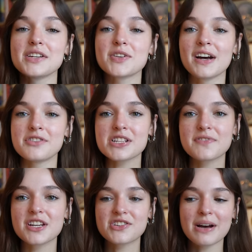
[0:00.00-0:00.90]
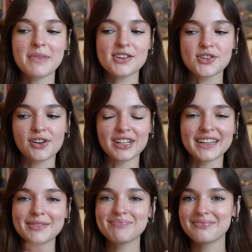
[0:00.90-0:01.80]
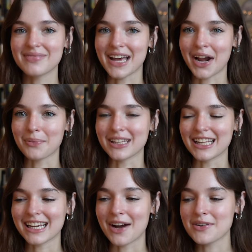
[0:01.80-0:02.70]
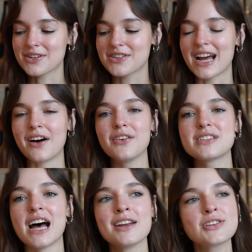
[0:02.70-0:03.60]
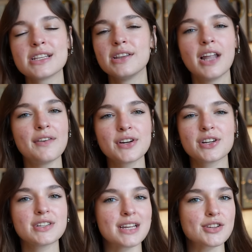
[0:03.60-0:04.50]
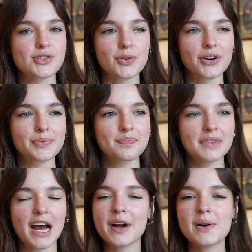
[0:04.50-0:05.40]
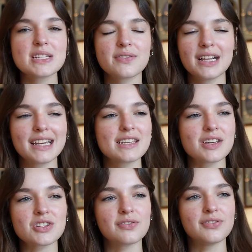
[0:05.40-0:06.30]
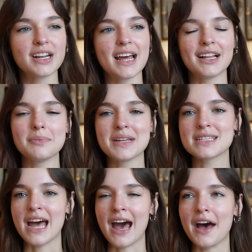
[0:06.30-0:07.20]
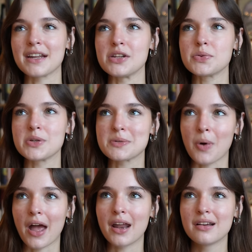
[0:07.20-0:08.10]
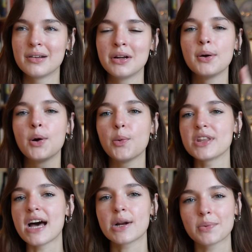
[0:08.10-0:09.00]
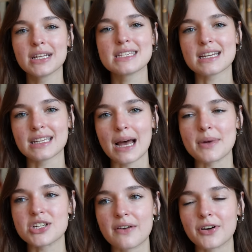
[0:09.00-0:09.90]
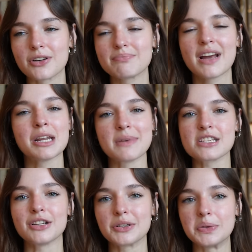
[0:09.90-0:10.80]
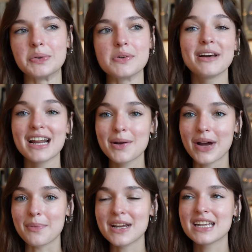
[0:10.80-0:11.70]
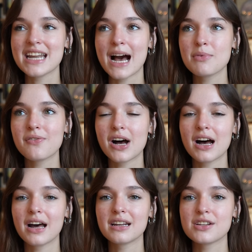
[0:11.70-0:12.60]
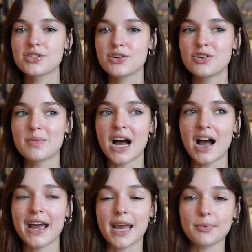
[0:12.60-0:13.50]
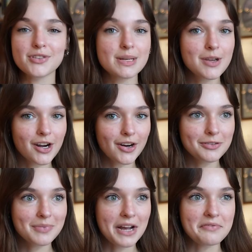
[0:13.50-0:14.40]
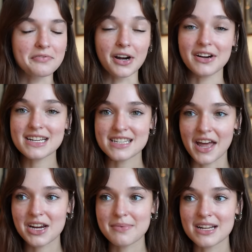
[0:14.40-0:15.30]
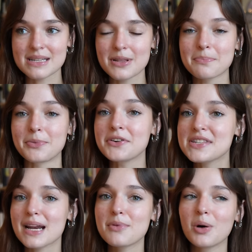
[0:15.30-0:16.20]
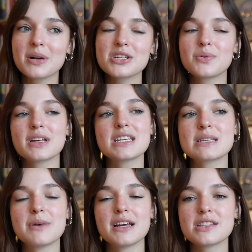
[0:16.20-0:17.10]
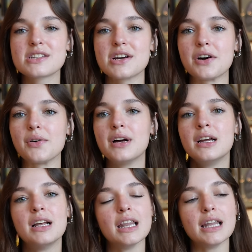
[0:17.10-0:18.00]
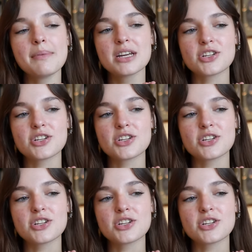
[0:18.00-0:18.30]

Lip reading: so I've just finished up my journaling, and I really like how it turned out. I just love a good Dutch door. I always feel like it's such a fun element to add into a spread without it really taking that much effort, and it makes it look cool. But anyway, we can now move on to my April TBR. I'm very excited about some of the books that I'm hoping to read this month, so let me